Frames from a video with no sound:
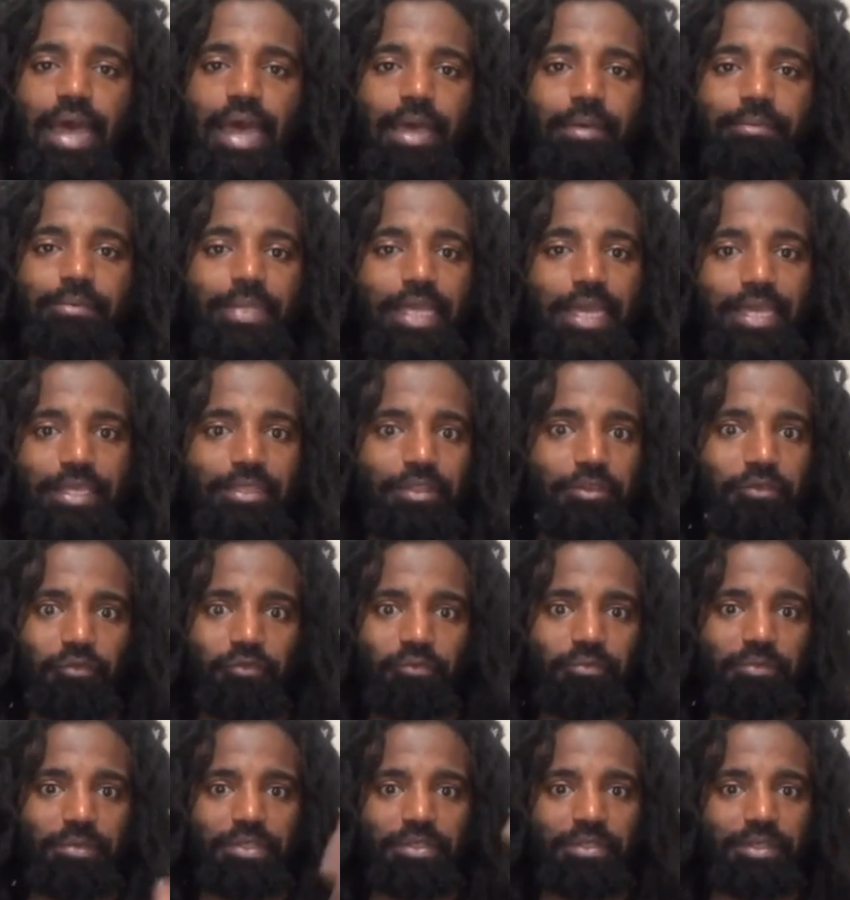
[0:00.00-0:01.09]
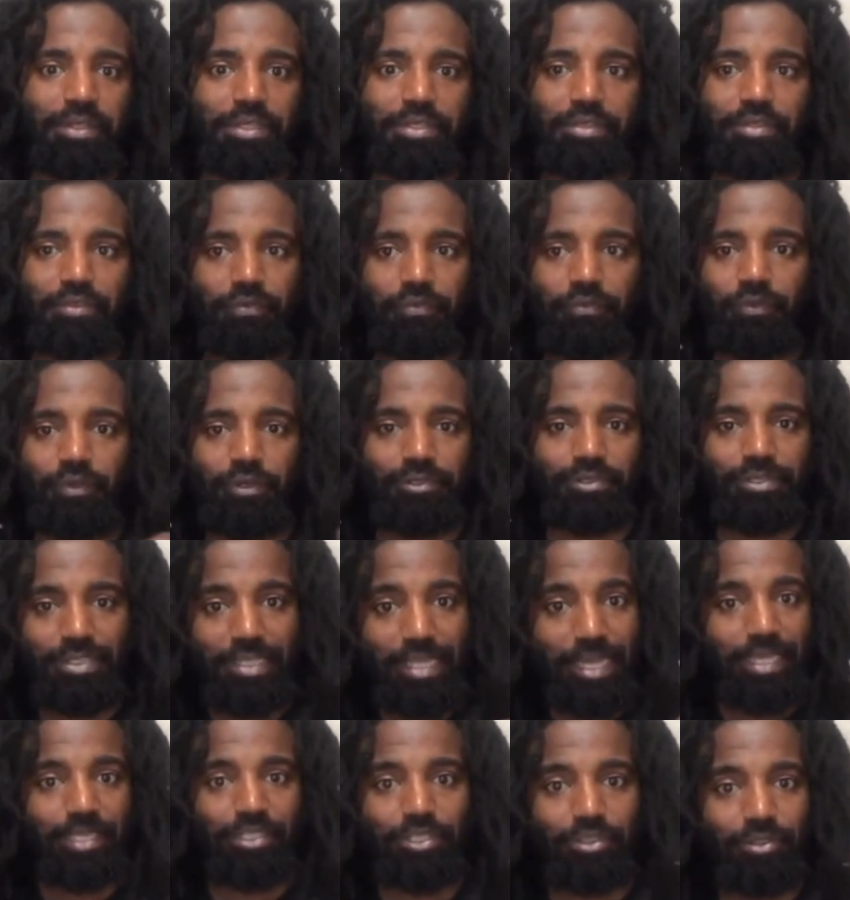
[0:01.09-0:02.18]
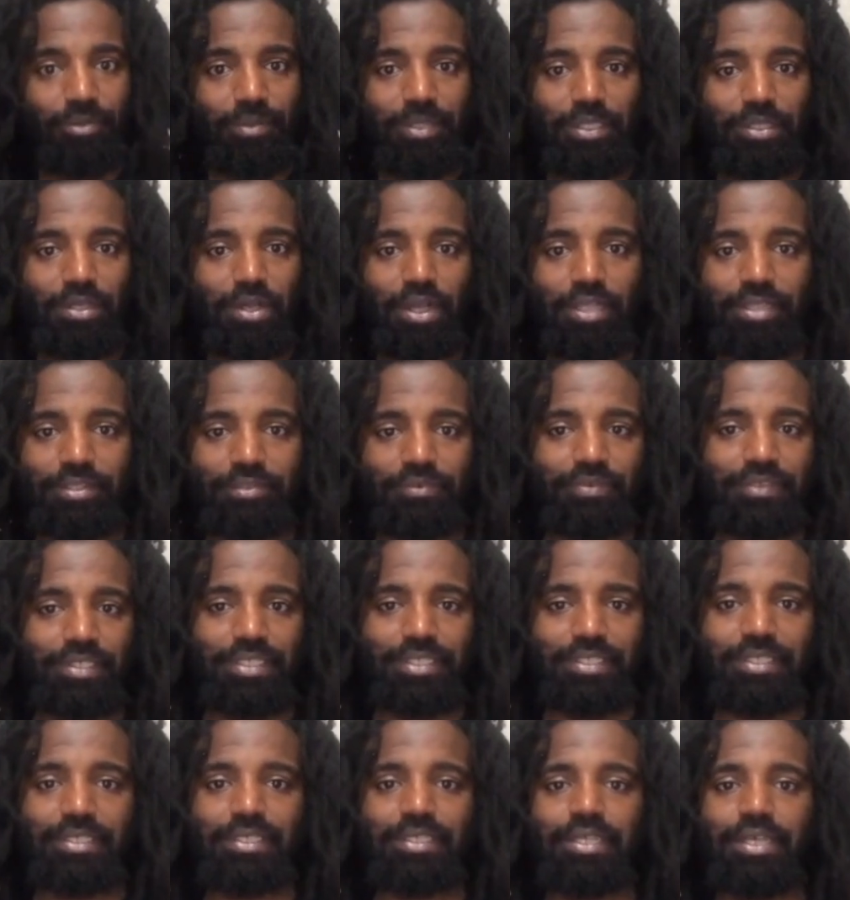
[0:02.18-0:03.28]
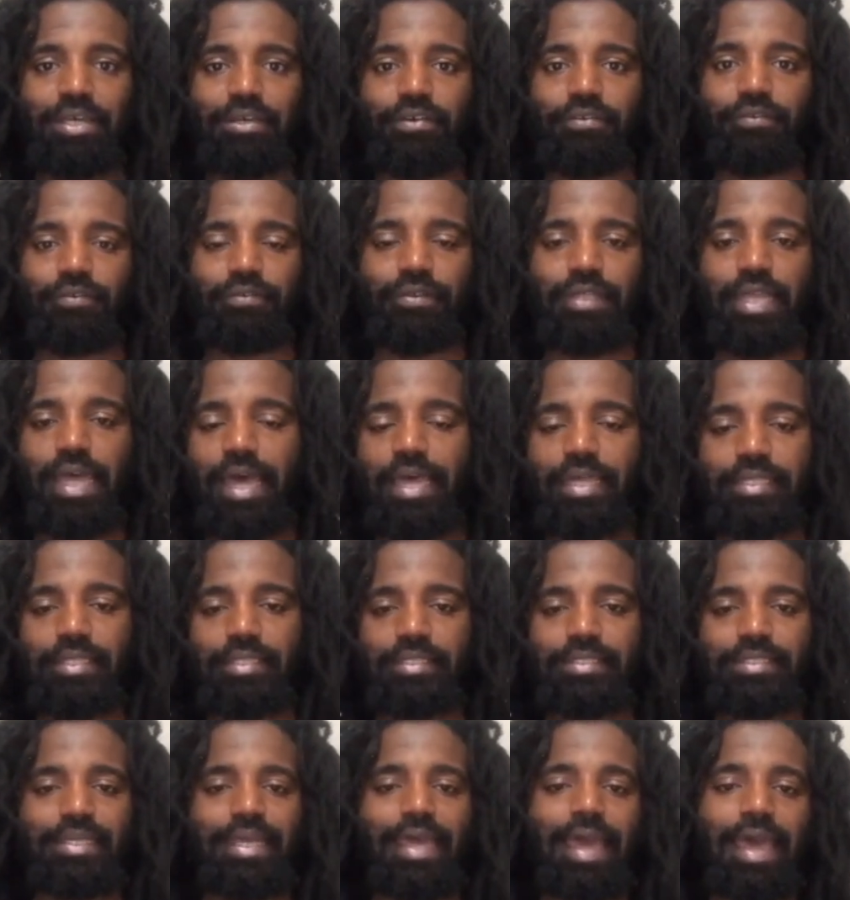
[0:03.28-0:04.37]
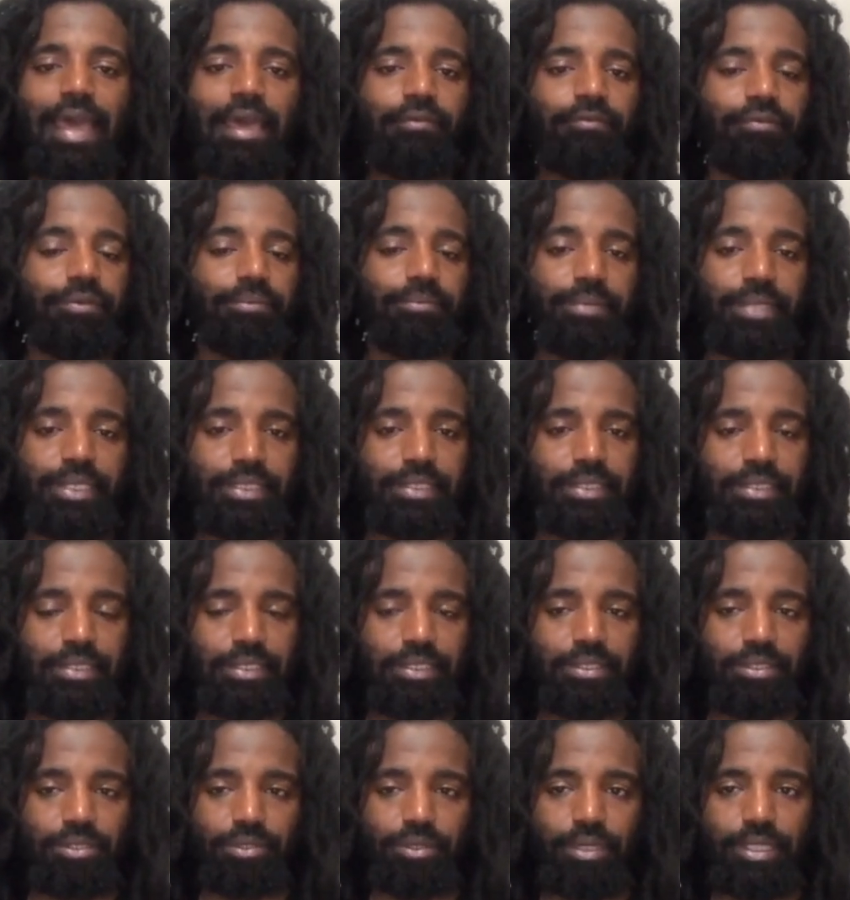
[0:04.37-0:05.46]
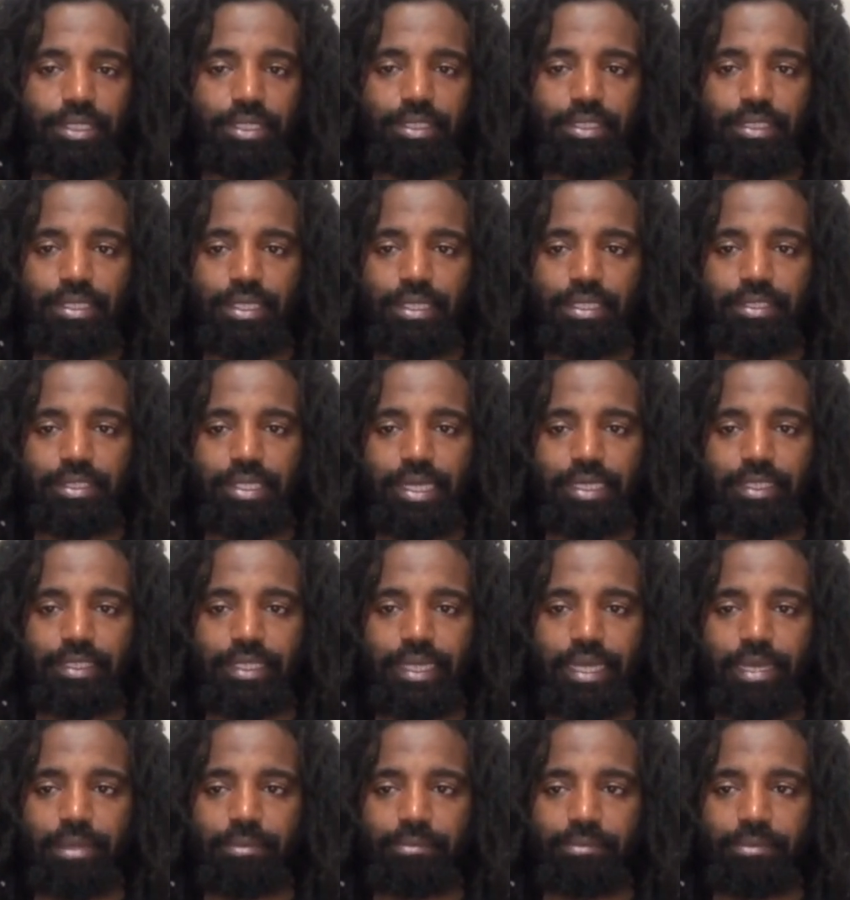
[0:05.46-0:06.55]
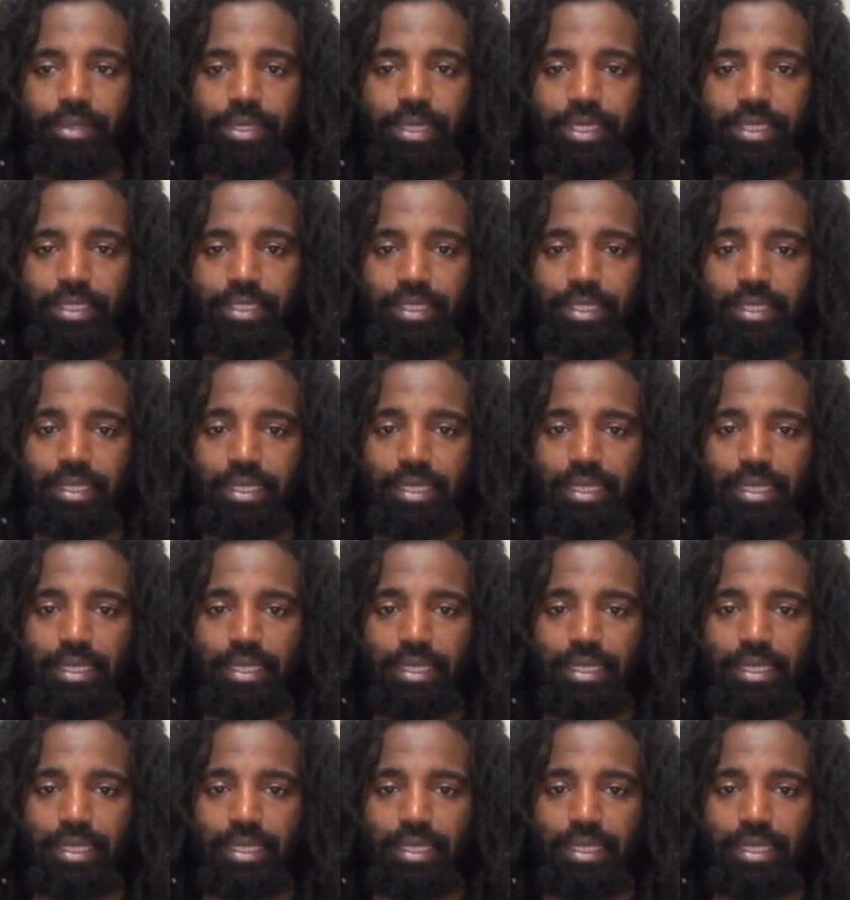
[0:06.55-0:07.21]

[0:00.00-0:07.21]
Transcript: I'm like the first like doing all of this stuff, not to have a business or anything like that, but